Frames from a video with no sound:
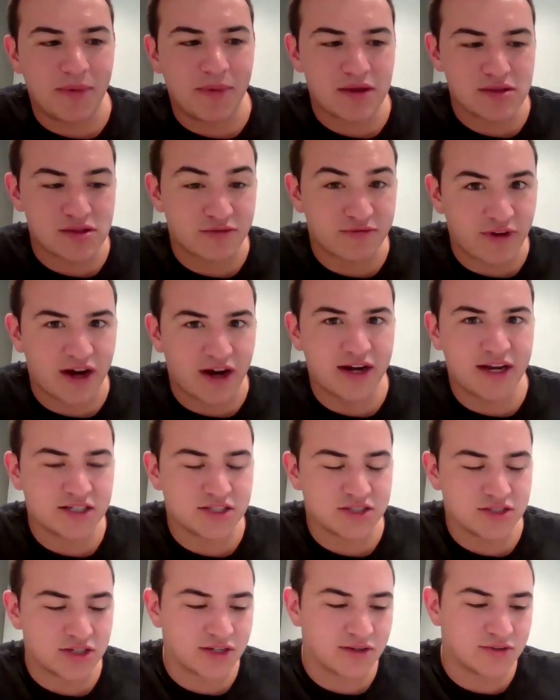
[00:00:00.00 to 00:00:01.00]
as a
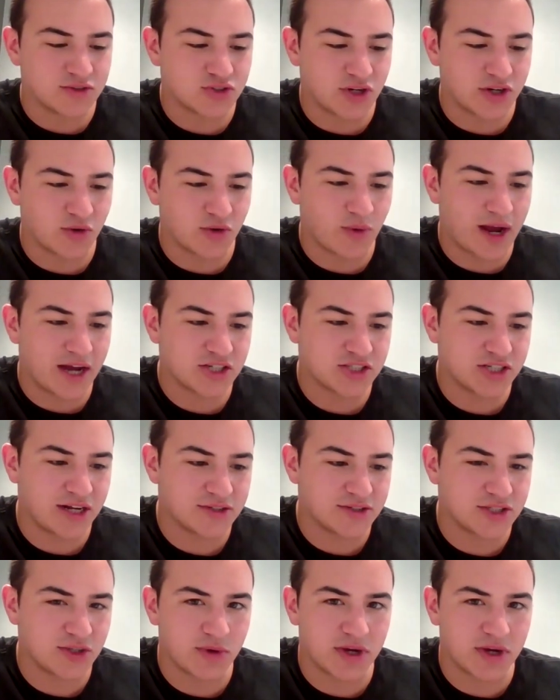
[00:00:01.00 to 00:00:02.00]
finance nerd, I was trying to ration how
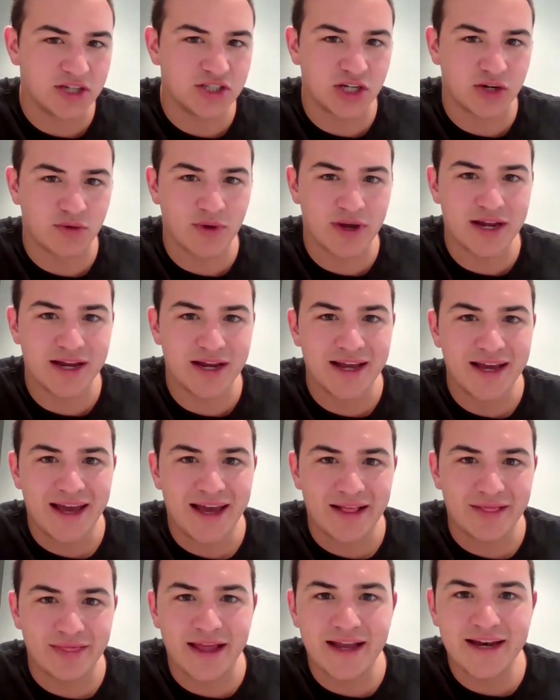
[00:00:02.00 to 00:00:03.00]
someone could generate
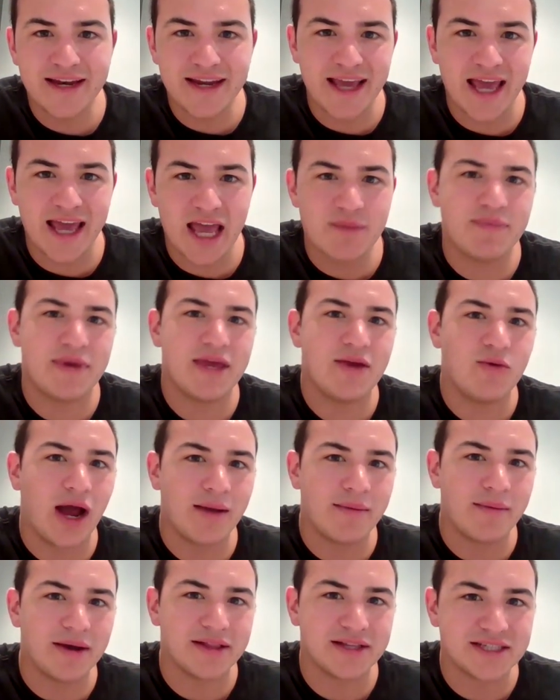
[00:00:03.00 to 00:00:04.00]
lending APY
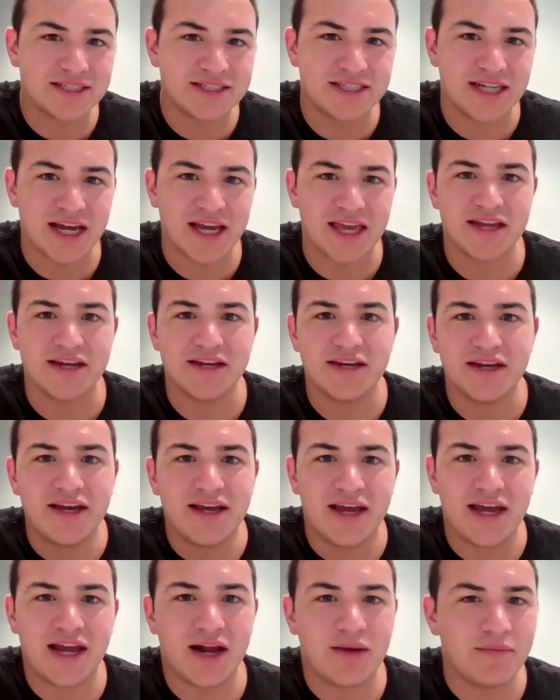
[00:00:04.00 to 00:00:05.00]
by the second.
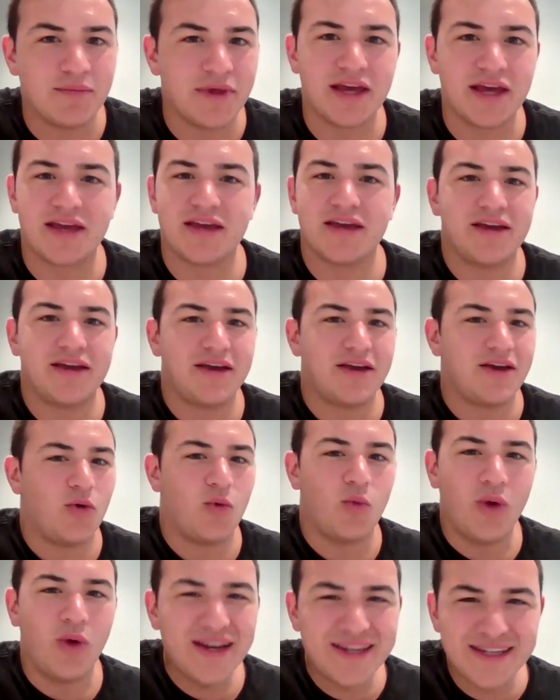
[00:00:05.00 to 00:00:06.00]
And I'm like,
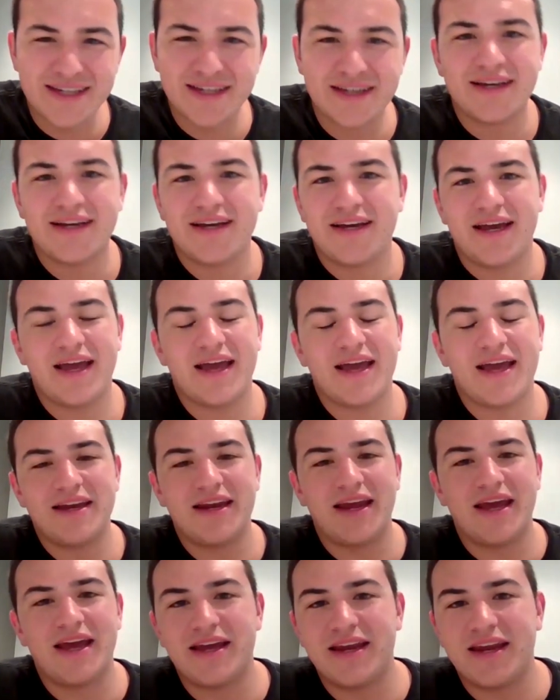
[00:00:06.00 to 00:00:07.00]
what?
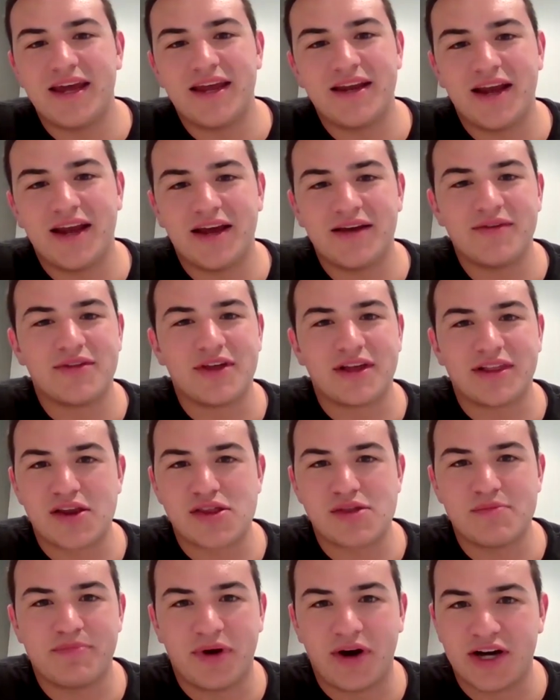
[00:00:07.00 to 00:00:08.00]
And I was like,
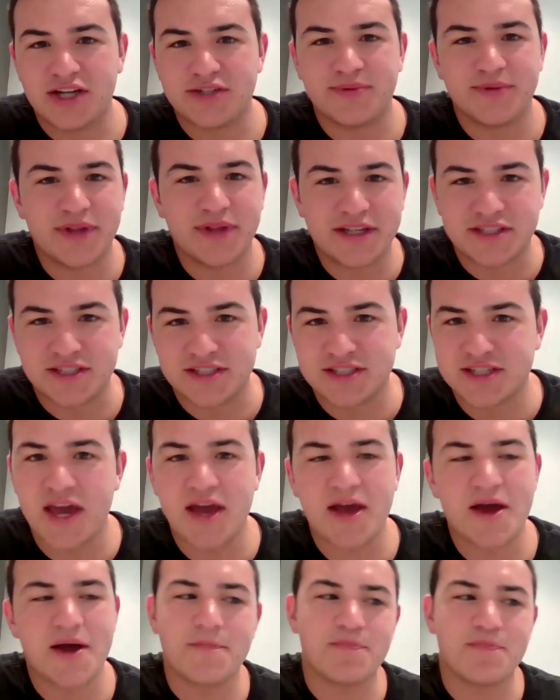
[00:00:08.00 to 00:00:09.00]
that's impossible. That's a
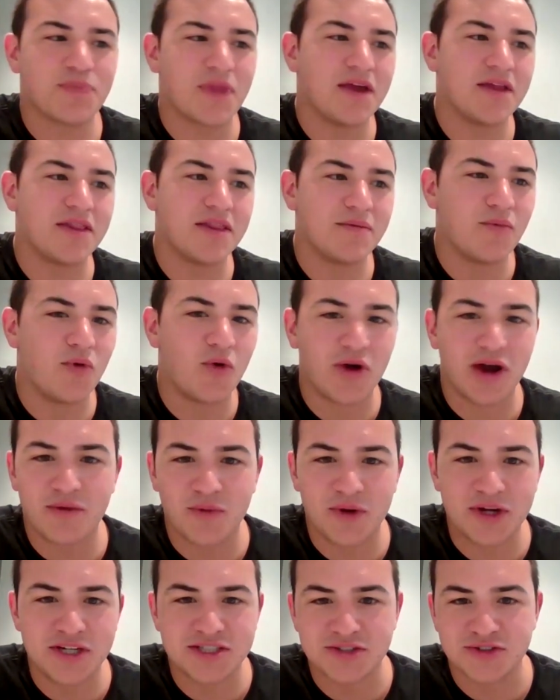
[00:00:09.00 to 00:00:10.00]
scam. And the more I
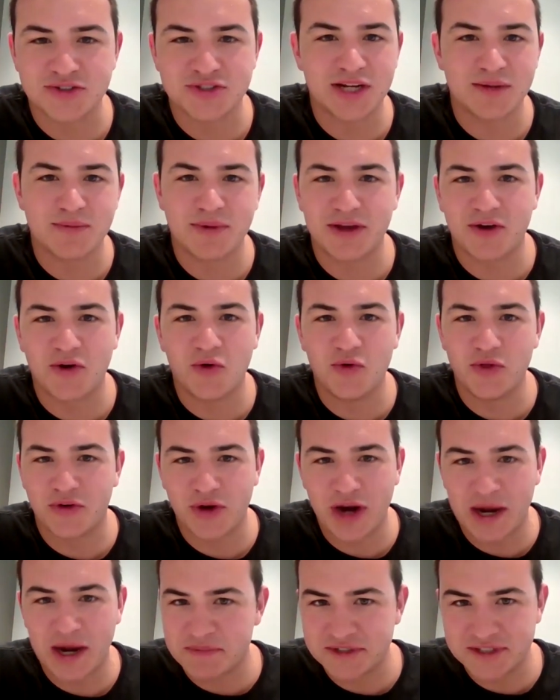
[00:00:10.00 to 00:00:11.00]
researched it, I'm like, holy
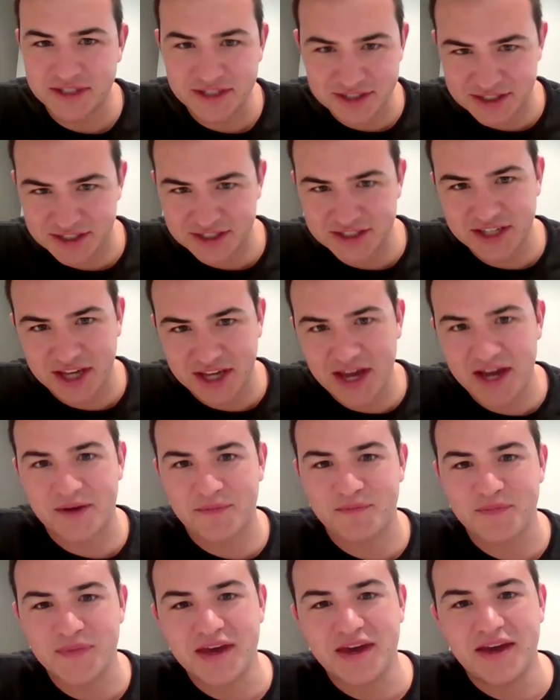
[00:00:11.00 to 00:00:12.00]
crap, this is a
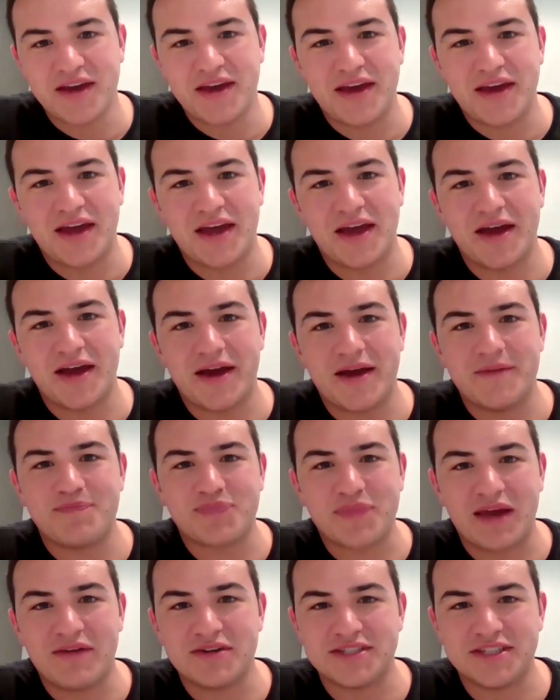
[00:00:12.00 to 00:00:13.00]
scam.
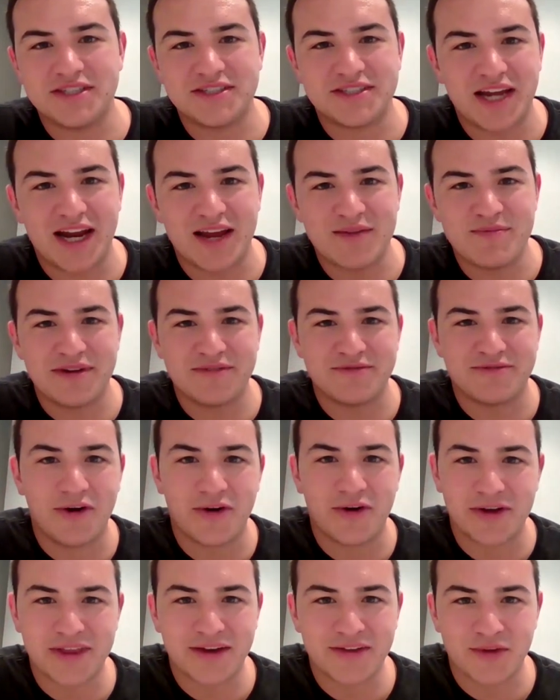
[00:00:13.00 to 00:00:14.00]
And ever since then, I've been
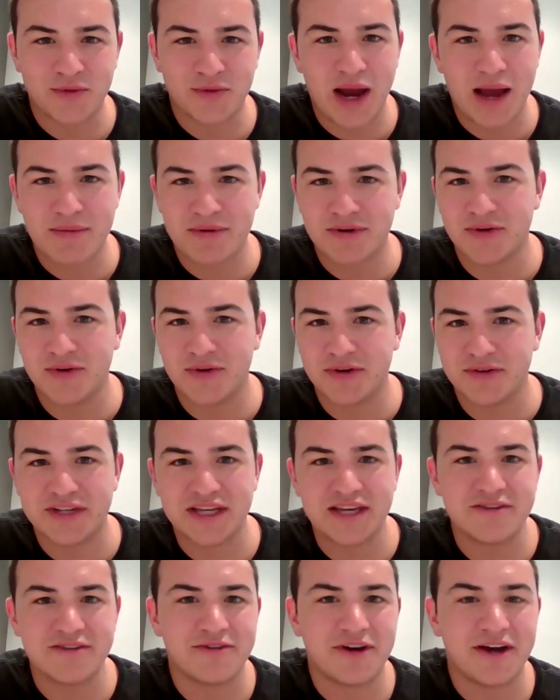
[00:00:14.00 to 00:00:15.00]
falling down the rabbit hole of
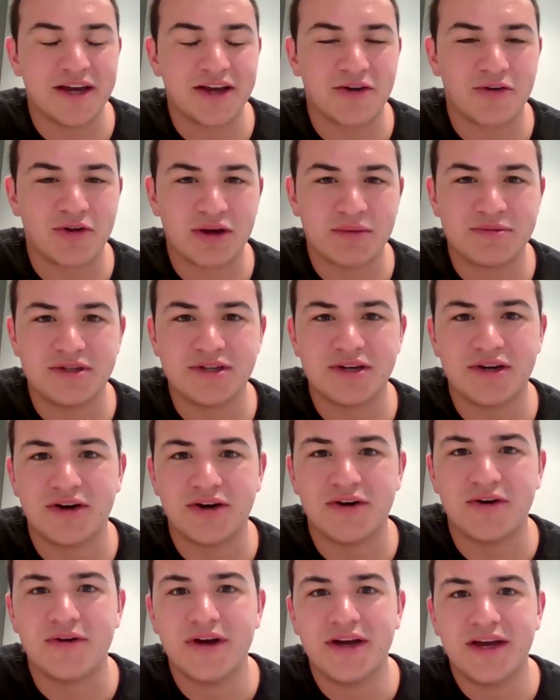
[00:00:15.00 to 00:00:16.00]
DeFi and
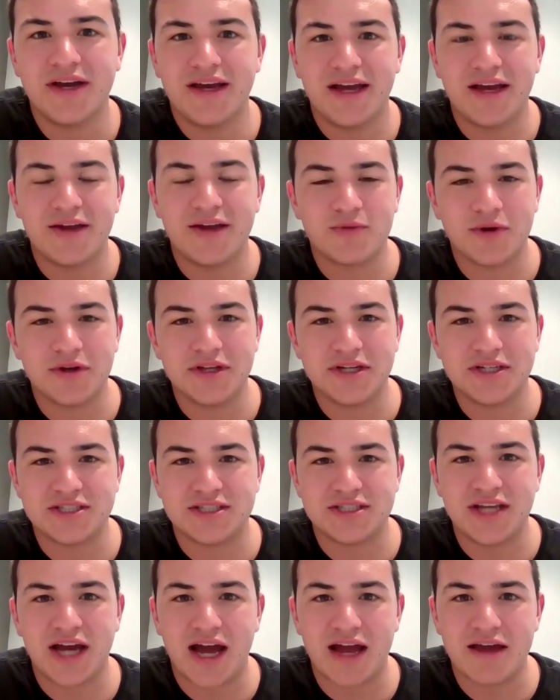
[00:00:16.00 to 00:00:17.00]
crypto and really
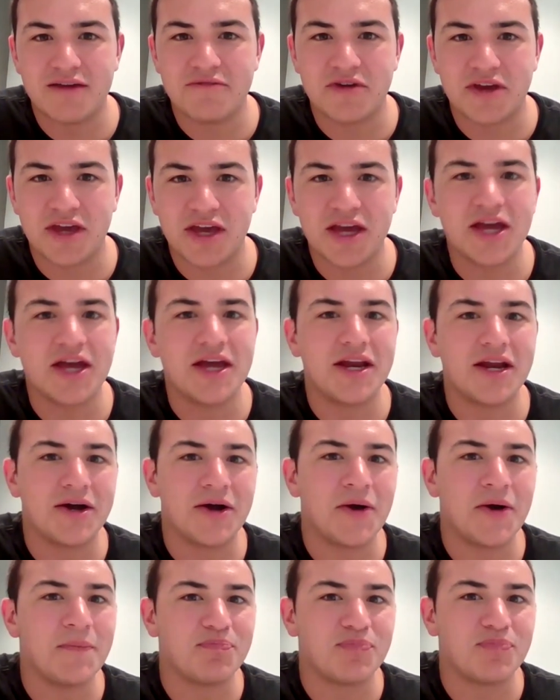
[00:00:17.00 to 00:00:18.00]
just diving in.
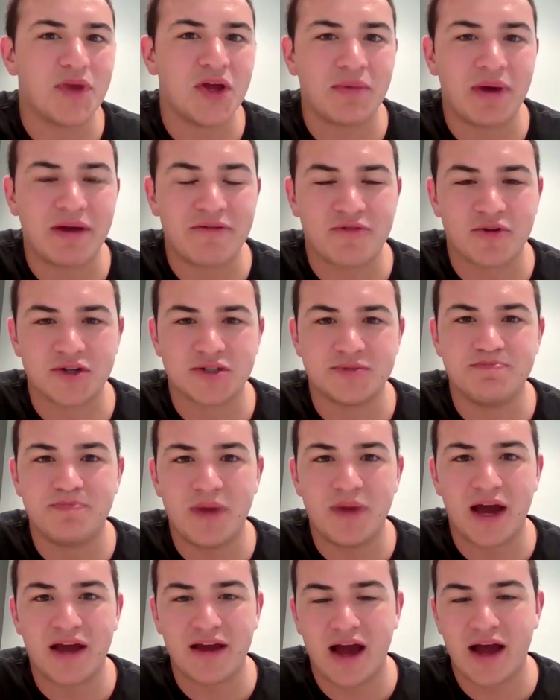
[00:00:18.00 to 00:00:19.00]

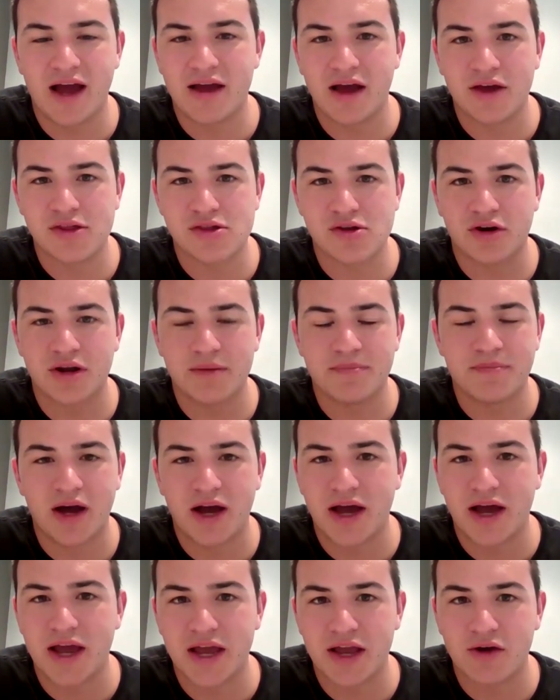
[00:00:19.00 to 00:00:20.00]
I started
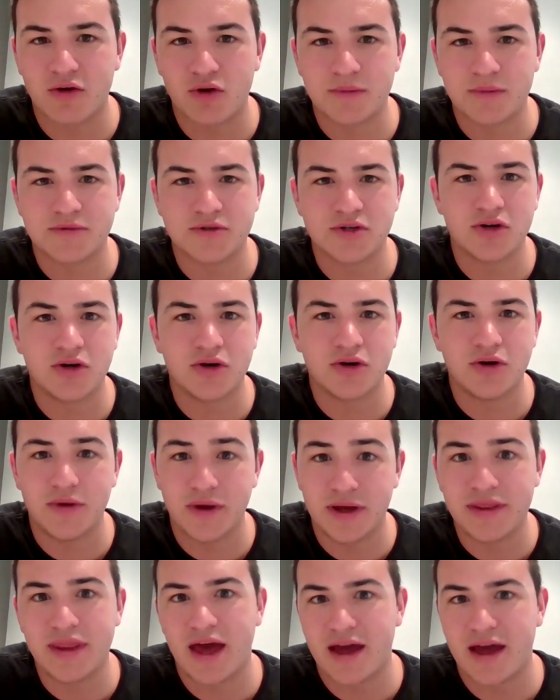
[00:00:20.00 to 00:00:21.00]
buying crypto
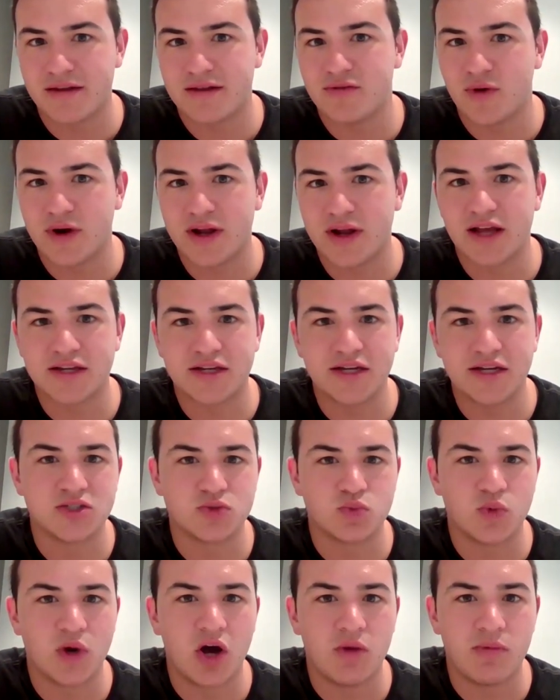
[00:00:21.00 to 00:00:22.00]
in that 2019
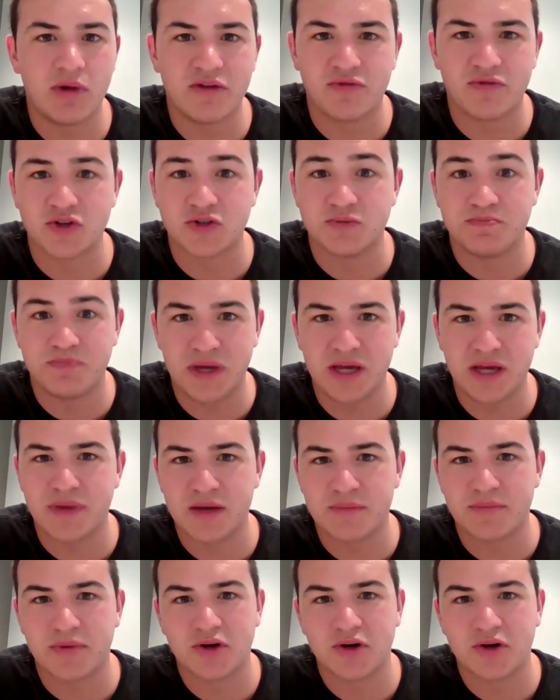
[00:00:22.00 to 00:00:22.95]
as well. My first big